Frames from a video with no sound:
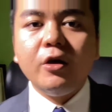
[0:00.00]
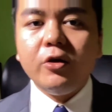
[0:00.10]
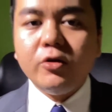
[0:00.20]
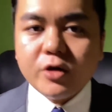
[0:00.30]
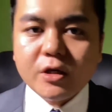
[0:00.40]

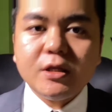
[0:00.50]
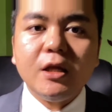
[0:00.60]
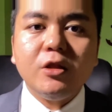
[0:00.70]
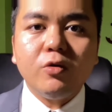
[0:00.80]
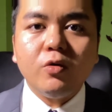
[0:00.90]
You just
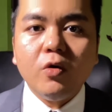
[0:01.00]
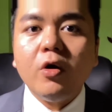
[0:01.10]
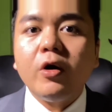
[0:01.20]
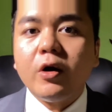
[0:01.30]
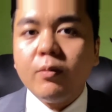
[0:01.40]
need to
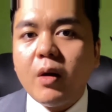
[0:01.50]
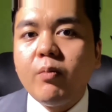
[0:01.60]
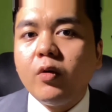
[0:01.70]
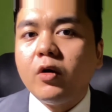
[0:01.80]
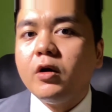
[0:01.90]

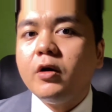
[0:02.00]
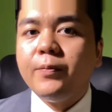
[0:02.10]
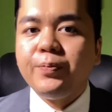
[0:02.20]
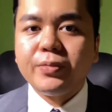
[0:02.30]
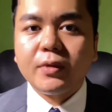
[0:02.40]
remember
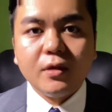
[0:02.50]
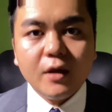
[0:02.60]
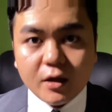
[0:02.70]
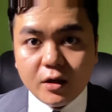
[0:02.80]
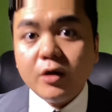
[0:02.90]

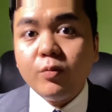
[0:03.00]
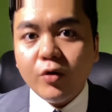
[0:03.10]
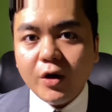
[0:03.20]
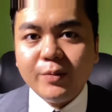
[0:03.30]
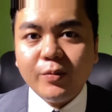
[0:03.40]
the key
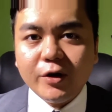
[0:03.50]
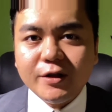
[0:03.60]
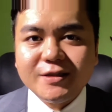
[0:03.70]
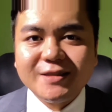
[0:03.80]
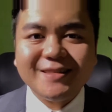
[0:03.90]
bullet points.